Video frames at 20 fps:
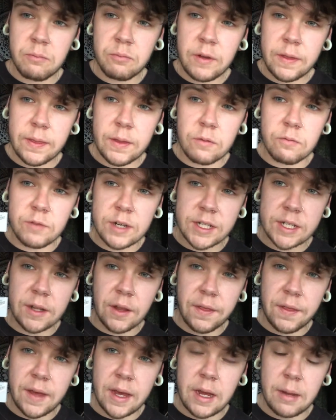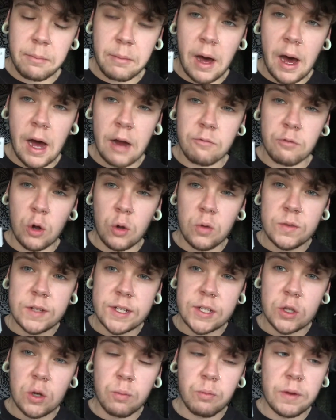with the Rizla theme, I rolled
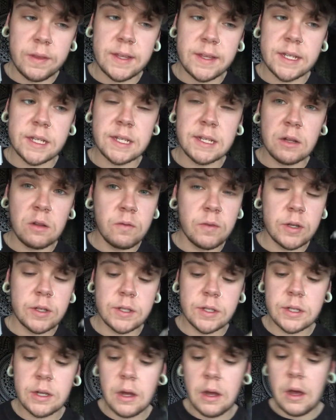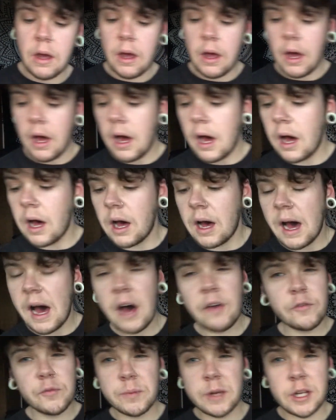this up with the silvers. I
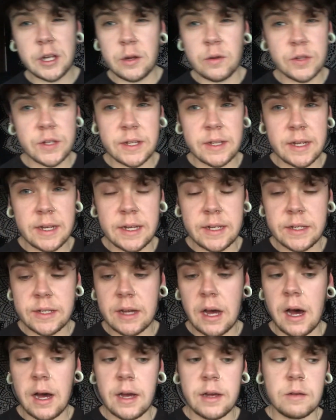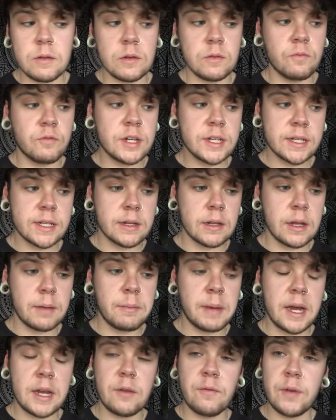haven't been using these. I recently
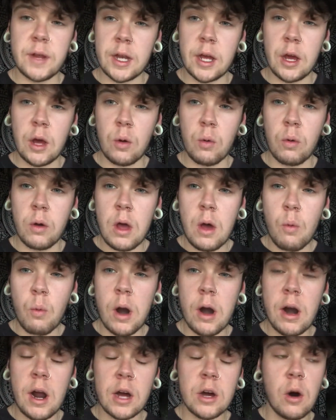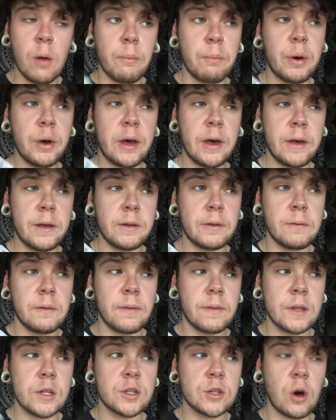made a video where I compared
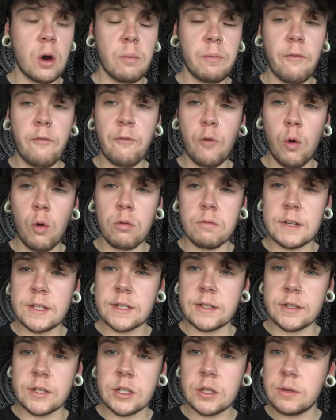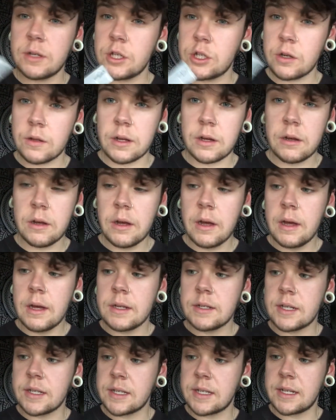the top 4 Rizzlers to each other
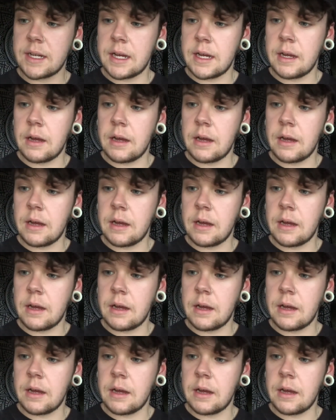to see